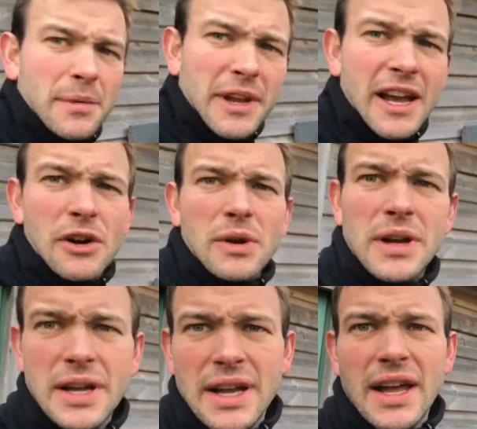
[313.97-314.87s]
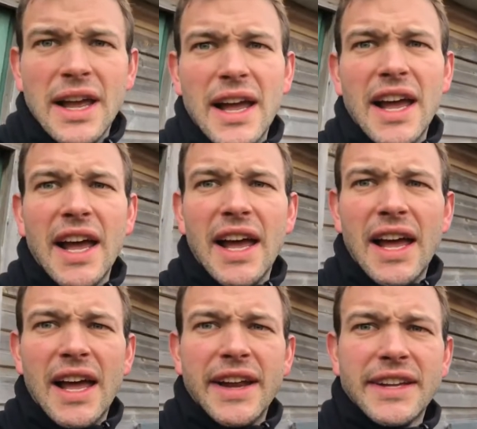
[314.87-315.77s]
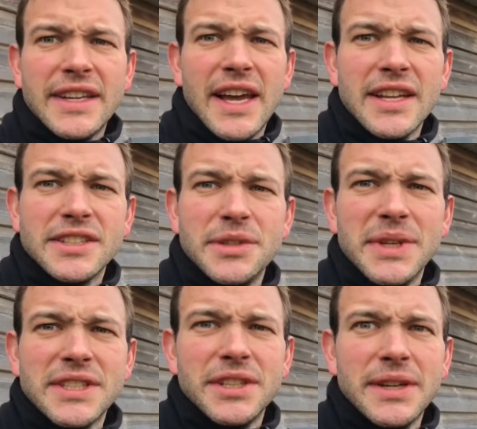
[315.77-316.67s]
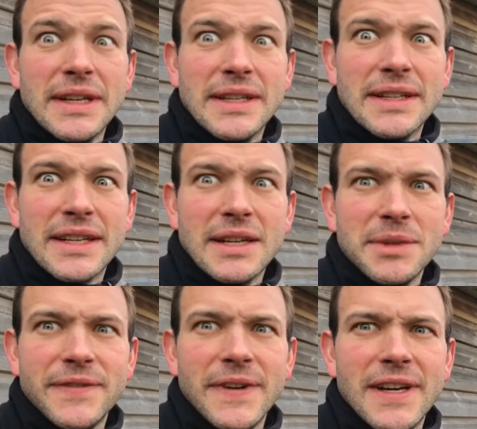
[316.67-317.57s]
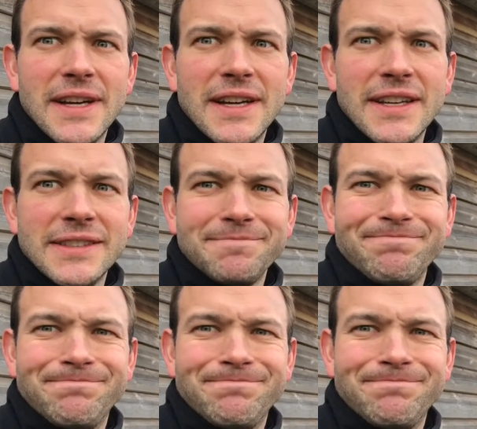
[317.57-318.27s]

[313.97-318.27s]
coming out, and yeah, 2 weeks to do it. Gonna be fun.